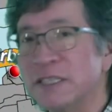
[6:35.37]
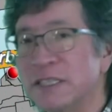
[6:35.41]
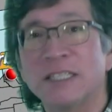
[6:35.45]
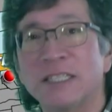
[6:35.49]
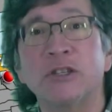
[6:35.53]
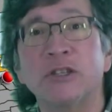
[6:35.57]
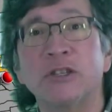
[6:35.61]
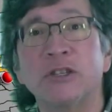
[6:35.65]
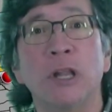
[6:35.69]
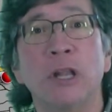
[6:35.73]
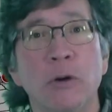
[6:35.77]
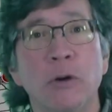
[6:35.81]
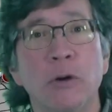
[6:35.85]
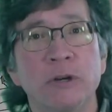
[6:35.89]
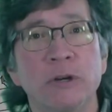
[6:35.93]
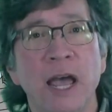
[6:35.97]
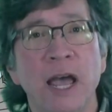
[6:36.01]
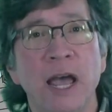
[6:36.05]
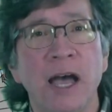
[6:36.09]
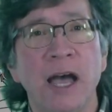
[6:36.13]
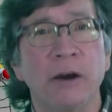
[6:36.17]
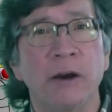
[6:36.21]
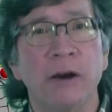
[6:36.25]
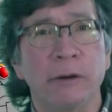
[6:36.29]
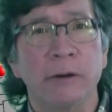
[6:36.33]
It's slowed
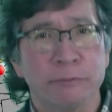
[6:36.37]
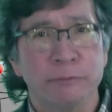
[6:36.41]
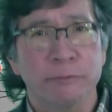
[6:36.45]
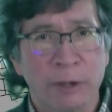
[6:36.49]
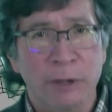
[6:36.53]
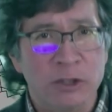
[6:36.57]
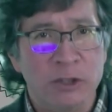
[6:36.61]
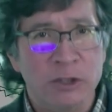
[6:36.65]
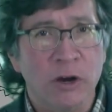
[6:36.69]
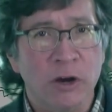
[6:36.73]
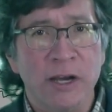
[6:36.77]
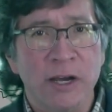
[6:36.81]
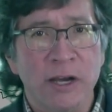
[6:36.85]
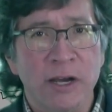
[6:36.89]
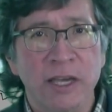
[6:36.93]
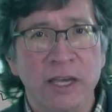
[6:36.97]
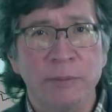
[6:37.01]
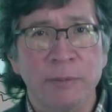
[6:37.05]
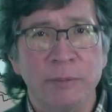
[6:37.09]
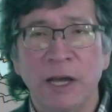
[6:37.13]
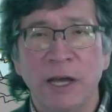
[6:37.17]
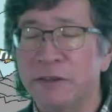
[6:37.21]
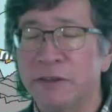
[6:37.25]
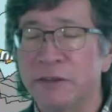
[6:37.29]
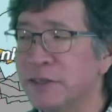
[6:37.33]
down. I've been
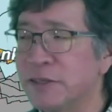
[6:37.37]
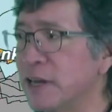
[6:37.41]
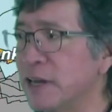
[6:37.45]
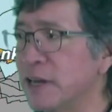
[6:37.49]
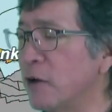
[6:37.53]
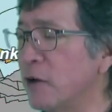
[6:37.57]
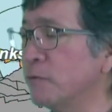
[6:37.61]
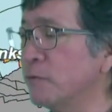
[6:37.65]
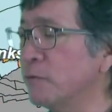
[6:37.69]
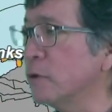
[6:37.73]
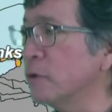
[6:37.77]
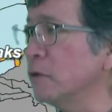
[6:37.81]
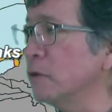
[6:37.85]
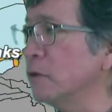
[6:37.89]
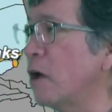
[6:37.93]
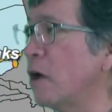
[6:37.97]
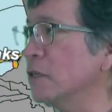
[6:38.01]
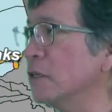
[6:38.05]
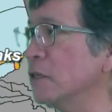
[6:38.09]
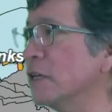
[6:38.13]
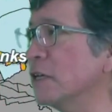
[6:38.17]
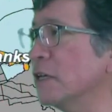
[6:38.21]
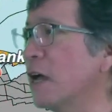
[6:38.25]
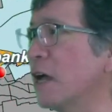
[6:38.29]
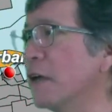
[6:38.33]
talking about this now for a
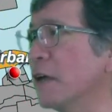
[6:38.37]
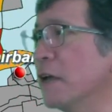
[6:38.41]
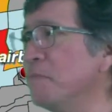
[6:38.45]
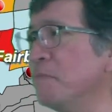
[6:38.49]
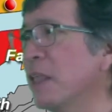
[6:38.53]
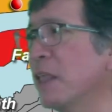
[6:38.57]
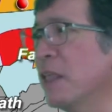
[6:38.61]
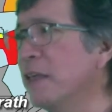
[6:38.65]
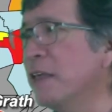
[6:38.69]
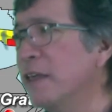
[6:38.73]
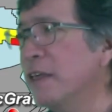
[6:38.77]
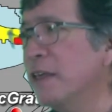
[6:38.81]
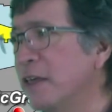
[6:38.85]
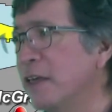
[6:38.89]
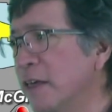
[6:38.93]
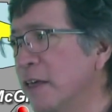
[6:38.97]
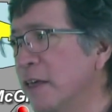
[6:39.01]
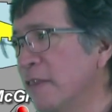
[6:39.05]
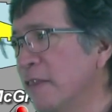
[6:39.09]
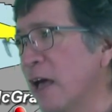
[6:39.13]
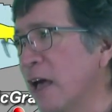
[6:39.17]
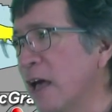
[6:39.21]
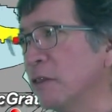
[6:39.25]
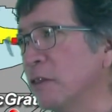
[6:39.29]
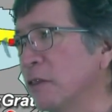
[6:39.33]
long time.
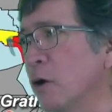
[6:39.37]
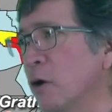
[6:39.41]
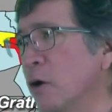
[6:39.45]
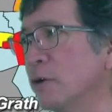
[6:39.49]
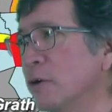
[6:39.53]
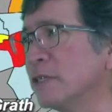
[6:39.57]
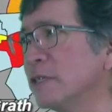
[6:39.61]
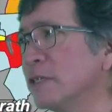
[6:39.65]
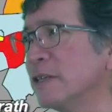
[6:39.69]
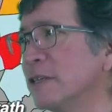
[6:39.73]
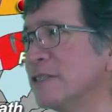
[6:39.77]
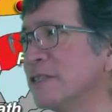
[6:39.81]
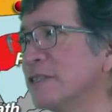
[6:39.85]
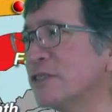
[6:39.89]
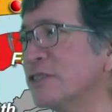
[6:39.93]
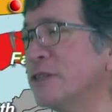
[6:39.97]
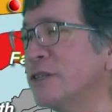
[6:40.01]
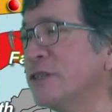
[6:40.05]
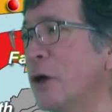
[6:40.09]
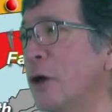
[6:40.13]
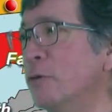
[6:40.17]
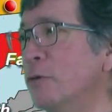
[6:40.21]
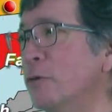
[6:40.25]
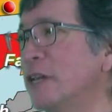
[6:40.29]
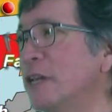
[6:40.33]
That low is
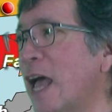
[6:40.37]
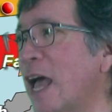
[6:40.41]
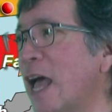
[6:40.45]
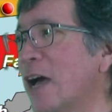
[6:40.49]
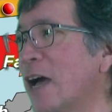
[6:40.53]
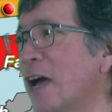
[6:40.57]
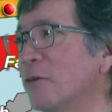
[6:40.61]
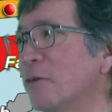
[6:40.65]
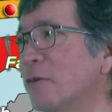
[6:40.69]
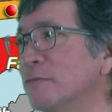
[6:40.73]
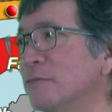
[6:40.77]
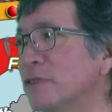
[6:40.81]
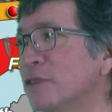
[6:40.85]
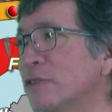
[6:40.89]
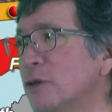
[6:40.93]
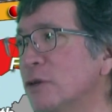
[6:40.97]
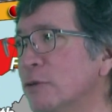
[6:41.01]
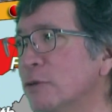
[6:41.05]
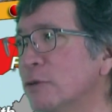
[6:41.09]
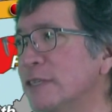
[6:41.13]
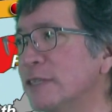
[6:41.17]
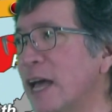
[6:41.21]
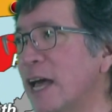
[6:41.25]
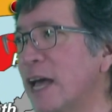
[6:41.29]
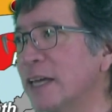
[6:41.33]
slowed down,
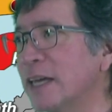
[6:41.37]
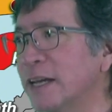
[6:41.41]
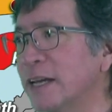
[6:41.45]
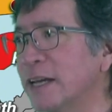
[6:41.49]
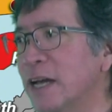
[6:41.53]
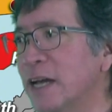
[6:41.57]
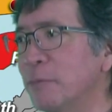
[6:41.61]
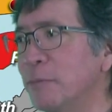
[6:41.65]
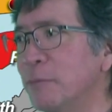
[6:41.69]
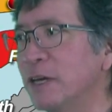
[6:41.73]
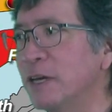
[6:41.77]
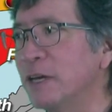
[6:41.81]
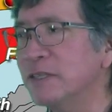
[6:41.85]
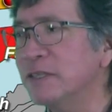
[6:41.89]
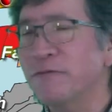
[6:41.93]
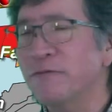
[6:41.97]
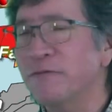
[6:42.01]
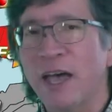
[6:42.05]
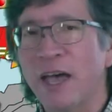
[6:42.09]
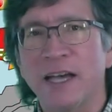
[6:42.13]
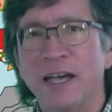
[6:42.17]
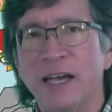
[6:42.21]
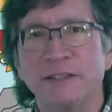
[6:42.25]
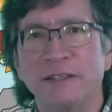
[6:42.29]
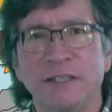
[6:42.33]
so it's not going to come in as
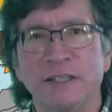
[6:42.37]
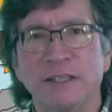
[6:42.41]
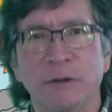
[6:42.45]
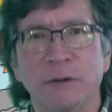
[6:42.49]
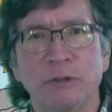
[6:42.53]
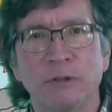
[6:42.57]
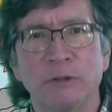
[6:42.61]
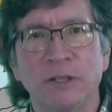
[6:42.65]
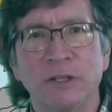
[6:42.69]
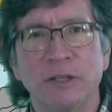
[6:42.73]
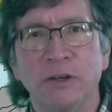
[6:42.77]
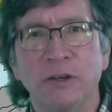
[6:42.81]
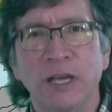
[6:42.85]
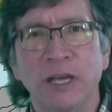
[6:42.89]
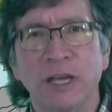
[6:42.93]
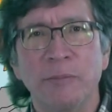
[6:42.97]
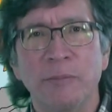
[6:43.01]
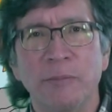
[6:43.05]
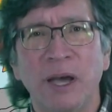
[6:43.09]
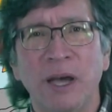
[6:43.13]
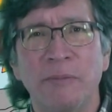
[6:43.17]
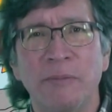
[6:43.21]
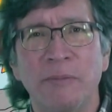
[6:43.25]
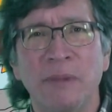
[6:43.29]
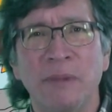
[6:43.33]
fast as it was
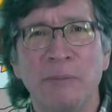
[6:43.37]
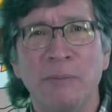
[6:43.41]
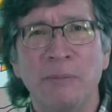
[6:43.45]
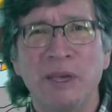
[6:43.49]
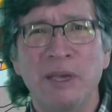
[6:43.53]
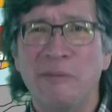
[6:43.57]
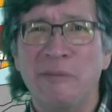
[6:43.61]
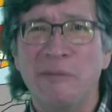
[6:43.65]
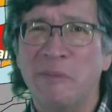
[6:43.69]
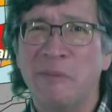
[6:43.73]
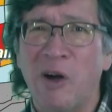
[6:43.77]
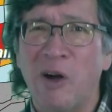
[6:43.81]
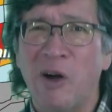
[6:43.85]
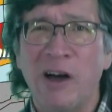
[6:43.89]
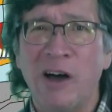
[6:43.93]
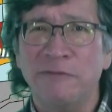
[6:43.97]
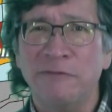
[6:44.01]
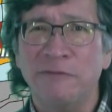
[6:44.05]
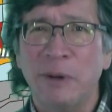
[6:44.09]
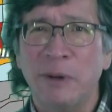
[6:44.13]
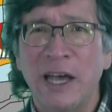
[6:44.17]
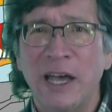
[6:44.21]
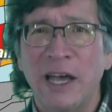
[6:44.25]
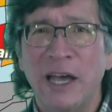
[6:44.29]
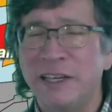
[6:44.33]
looking by maybe
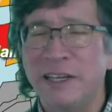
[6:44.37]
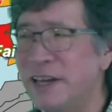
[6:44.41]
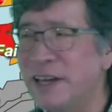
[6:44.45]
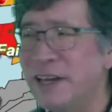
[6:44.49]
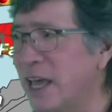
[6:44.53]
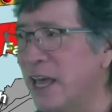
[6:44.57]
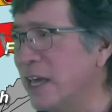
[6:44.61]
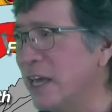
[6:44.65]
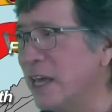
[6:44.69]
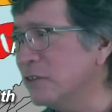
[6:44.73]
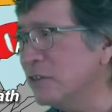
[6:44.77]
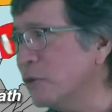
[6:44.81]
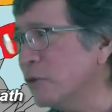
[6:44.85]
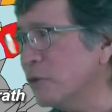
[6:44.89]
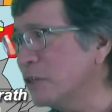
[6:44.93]
off by a day.